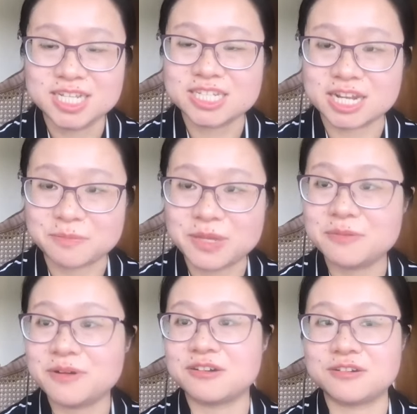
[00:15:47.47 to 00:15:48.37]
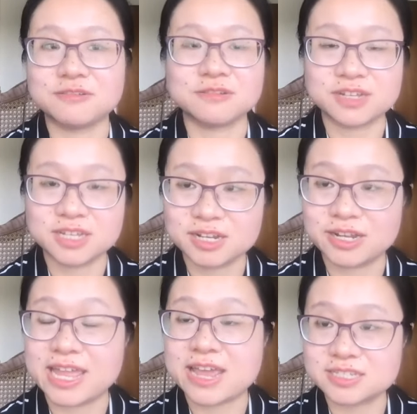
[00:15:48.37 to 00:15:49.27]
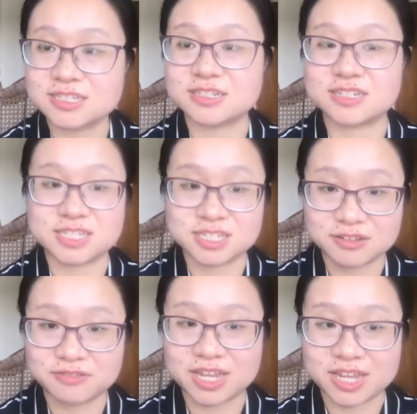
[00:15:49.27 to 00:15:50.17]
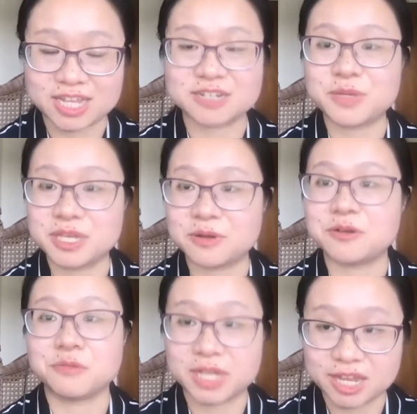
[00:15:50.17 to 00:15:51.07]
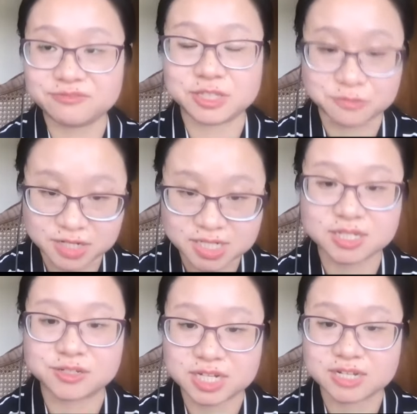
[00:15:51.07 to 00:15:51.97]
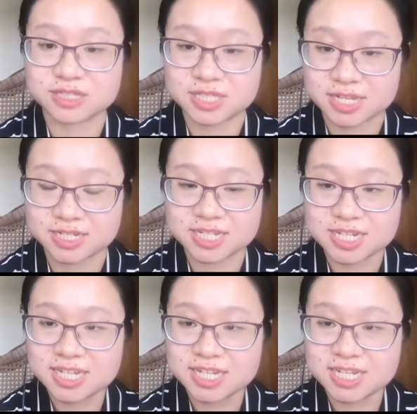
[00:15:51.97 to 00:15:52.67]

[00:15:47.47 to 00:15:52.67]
that the people who answered the survey and the people who gave the research consent